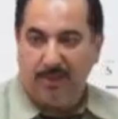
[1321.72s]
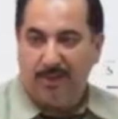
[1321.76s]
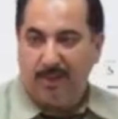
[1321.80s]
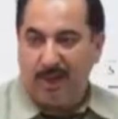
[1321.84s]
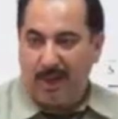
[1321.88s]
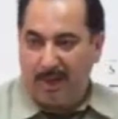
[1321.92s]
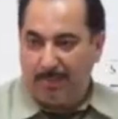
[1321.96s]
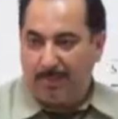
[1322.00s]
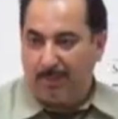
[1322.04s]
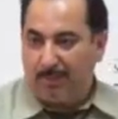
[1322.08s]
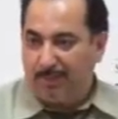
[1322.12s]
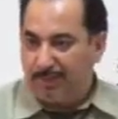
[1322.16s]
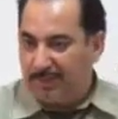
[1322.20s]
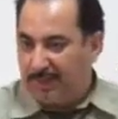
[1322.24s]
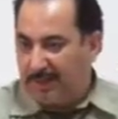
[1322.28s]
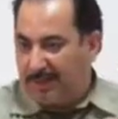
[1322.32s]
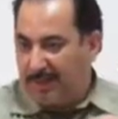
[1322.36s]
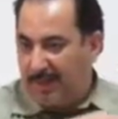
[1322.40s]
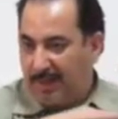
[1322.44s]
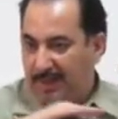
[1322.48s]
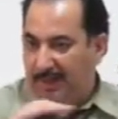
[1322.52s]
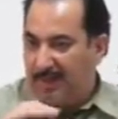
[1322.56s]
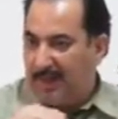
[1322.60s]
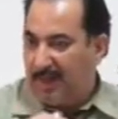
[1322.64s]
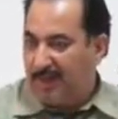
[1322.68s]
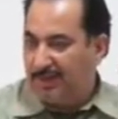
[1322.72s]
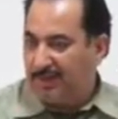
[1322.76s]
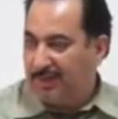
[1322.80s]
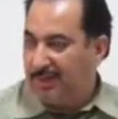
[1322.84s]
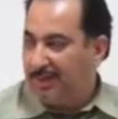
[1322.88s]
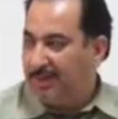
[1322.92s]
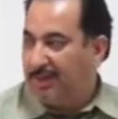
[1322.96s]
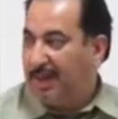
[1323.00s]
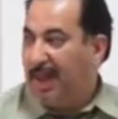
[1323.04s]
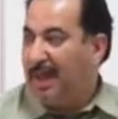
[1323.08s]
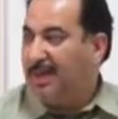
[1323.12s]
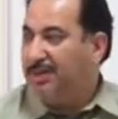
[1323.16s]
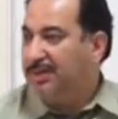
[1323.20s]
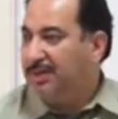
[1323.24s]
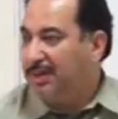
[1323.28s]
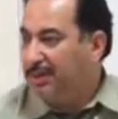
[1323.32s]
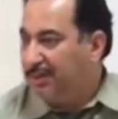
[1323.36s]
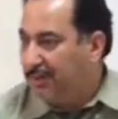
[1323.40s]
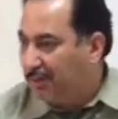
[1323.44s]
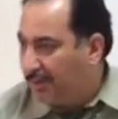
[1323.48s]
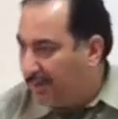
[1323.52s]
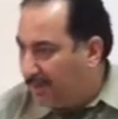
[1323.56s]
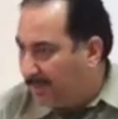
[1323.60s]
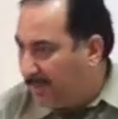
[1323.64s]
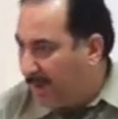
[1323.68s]
Like projectile tangent,
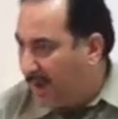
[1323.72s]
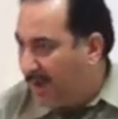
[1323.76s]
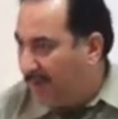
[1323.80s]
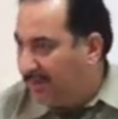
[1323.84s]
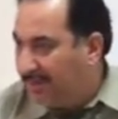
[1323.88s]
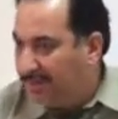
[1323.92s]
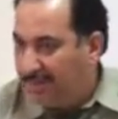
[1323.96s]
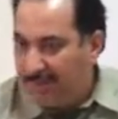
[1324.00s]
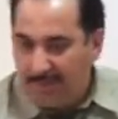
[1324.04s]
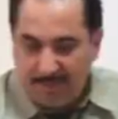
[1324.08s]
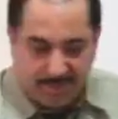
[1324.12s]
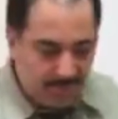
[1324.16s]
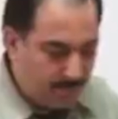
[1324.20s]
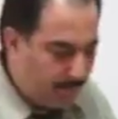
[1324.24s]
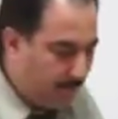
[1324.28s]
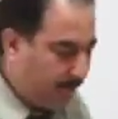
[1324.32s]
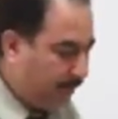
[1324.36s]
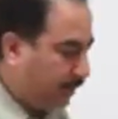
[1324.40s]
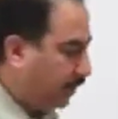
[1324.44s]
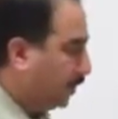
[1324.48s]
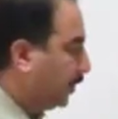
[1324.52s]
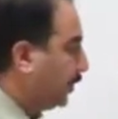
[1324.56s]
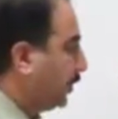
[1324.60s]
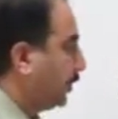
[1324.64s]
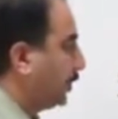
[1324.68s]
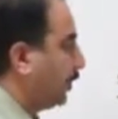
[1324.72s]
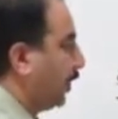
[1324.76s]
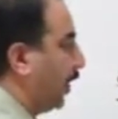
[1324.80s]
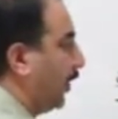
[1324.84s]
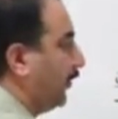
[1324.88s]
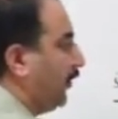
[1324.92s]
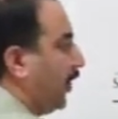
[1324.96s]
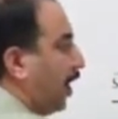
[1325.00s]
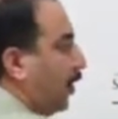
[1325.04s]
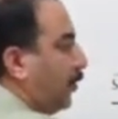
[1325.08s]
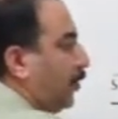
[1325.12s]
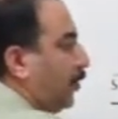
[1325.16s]
tangent to the path. So if I